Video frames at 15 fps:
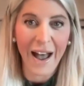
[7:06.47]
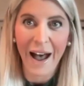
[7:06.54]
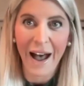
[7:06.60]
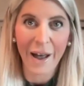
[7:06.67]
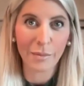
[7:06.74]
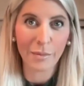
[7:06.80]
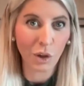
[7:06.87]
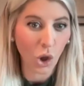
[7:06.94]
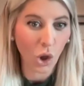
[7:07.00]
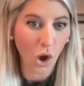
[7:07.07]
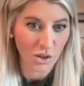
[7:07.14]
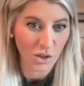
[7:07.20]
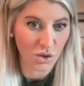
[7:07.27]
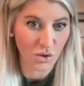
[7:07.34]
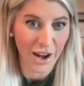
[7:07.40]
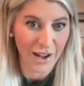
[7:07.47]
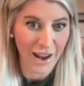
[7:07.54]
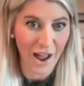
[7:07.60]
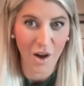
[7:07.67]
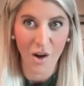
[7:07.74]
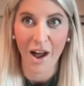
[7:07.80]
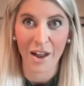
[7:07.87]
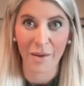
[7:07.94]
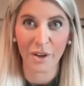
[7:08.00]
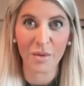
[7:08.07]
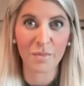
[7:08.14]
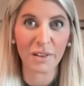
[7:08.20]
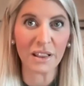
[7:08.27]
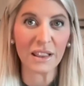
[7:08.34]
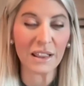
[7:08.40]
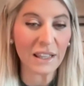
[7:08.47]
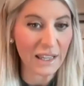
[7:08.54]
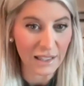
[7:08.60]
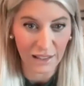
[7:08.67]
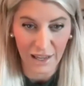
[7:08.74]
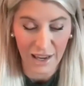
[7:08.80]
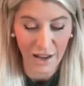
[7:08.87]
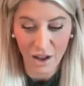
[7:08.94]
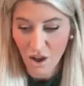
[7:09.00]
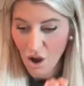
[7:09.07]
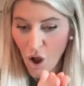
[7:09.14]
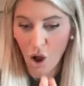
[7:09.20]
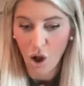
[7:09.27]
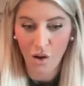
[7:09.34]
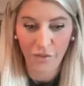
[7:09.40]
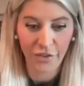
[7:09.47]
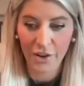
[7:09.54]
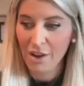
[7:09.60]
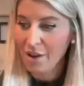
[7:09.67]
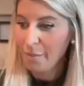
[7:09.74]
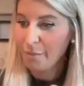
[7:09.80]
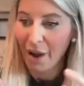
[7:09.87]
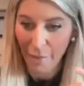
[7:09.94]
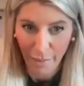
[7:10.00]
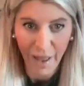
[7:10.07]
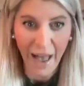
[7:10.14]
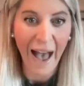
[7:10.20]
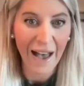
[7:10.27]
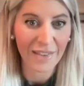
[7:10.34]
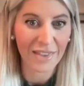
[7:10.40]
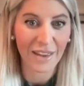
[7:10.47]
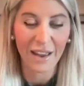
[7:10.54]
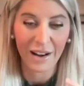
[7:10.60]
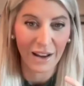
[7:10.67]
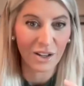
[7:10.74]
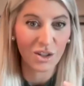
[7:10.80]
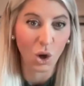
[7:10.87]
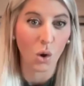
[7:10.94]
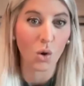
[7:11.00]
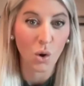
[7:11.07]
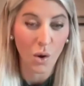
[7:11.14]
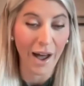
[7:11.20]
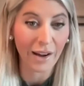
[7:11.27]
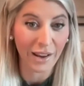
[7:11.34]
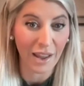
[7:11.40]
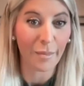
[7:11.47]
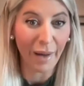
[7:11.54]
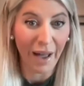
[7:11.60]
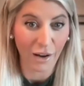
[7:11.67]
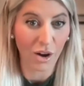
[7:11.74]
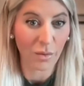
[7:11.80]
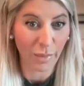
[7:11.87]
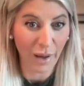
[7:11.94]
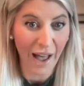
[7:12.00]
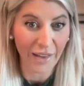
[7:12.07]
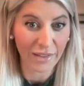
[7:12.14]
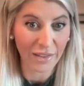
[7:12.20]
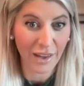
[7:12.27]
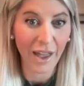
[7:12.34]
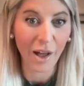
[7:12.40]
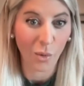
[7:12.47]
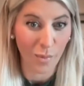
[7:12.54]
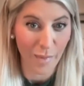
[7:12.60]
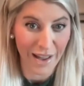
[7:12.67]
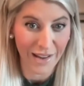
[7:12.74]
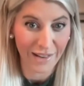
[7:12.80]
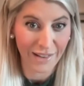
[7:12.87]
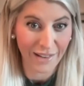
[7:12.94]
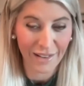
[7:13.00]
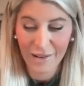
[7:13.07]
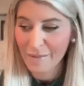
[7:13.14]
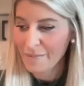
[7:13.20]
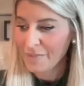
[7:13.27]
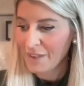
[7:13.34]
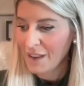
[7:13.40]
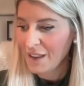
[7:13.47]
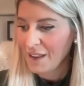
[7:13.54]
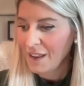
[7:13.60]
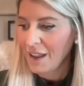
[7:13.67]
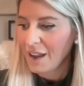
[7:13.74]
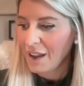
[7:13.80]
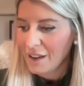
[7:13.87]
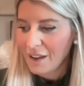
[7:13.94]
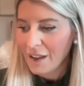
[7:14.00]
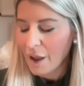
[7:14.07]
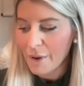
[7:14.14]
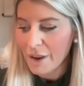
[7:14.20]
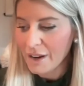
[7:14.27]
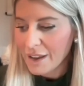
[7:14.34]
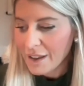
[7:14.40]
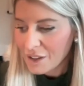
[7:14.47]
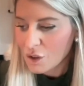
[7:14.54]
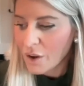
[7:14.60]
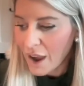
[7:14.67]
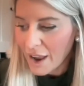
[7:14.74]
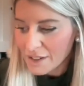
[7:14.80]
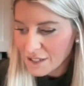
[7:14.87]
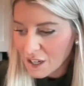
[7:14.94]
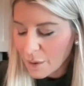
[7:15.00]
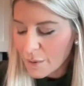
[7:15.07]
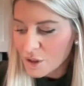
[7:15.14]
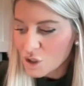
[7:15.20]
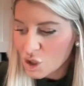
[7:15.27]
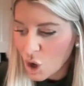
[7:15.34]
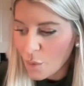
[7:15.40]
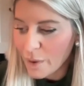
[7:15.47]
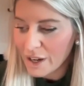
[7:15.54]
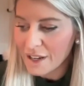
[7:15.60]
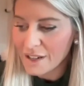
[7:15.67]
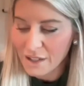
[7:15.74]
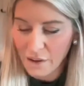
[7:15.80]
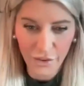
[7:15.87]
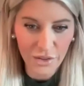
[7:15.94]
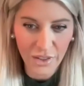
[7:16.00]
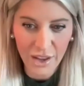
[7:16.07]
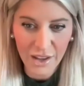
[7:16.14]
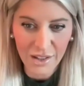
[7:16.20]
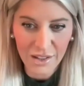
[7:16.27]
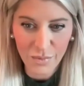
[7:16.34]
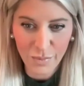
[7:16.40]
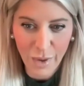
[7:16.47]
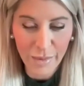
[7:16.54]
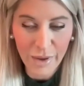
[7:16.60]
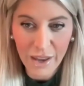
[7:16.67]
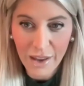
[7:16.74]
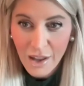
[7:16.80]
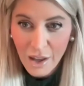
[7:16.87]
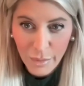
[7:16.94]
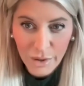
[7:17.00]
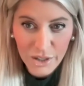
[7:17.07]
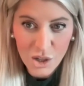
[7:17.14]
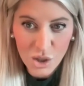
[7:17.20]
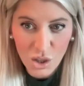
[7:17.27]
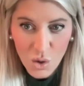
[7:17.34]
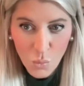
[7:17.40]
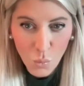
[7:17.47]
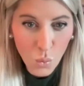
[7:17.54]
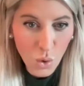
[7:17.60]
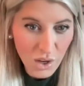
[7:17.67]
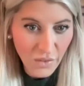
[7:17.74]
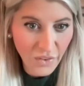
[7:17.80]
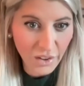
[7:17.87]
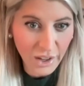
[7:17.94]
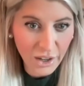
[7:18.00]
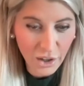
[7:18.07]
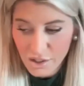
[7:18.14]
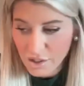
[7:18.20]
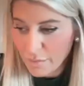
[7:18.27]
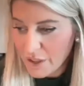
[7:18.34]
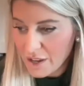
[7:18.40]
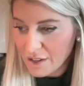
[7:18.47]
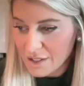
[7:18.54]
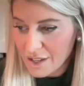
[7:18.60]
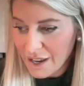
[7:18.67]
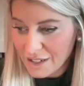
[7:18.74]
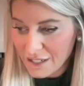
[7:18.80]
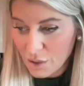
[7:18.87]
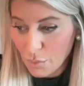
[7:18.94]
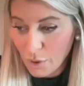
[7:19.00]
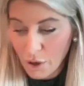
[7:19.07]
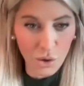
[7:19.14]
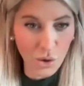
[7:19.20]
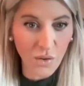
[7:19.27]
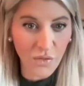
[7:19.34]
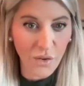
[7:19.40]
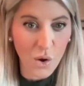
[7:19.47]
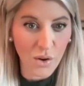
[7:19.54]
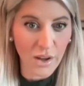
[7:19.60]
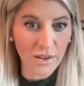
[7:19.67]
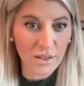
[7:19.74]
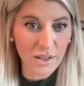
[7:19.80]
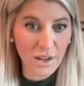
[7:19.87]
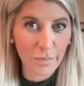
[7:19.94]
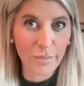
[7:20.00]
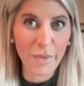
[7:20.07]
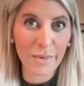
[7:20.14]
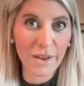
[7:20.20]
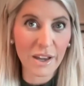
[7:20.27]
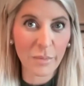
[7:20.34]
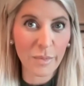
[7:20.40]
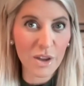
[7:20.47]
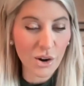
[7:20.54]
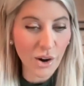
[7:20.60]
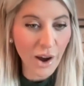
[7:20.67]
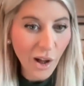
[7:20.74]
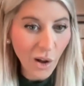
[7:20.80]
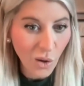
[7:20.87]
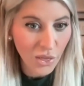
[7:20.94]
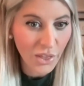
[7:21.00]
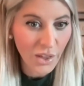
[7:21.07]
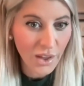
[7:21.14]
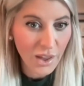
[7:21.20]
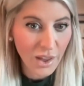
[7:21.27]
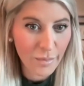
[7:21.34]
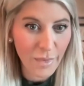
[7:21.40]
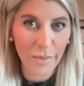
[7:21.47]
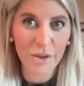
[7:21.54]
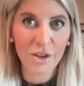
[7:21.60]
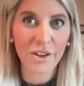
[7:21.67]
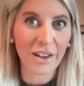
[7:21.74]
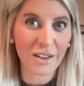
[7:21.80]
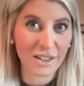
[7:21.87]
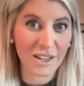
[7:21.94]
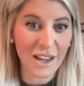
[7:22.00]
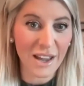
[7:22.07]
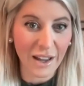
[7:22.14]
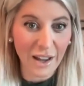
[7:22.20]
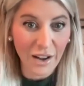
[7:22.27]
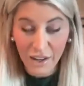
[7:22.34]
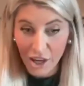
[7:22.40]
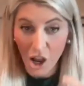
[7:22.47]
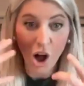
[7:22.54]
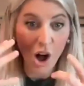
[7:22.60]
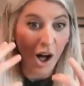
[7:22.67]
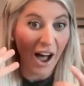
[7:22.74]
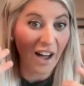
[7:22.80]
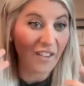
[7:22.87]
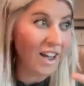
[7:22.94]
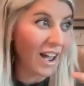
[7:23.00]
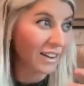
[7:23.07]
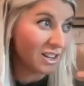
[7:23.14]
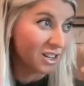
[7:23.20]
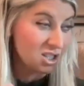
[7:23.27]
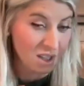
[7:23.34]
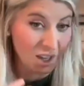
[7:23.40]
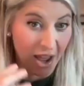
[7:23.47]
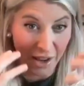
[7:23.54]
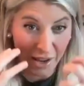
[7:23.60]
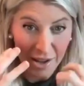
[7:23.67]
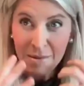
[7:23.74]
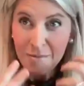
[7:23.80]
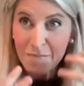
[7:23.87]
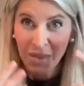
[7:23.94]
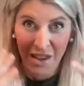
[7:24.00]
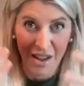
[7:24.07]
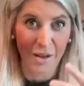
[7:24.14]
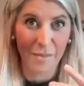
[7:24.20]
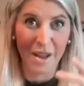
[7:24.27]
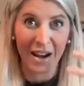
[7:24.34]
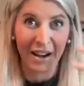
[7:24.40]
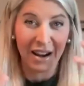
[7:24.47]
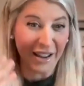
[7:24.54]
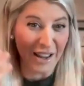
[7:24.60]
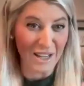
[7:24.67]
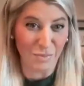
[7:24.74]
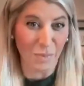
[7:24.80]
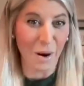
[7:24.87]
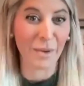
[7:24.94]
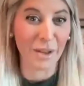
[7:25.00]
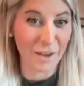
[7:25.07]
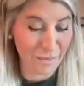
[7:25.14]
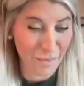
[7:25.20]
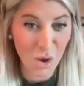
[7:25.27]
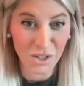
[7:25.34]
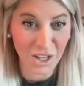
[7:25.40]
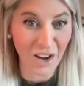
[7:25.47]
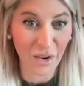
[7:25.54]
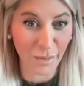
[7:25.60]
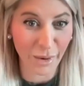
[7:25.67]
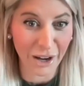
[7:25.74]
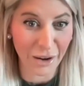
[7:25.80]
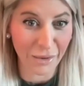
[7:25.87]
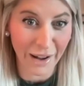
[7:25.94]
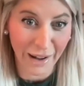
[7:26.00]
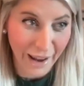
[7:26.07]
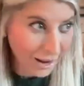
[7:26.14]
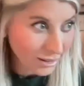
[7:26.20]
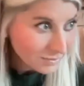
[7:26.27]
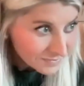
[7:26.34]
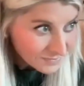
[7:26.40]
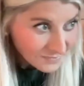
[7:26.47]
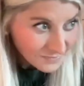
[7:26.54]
I'm lost right now. I am completely off my path and I don't know how to get back on path. Help me. I mean, you guys, it could be so many different things. Maybe potentially, what do you feel like are some things that derail your focus? Maybe it could be your health. Maybe you get sick. Y'all, I've had this I guess probably most everybody right now.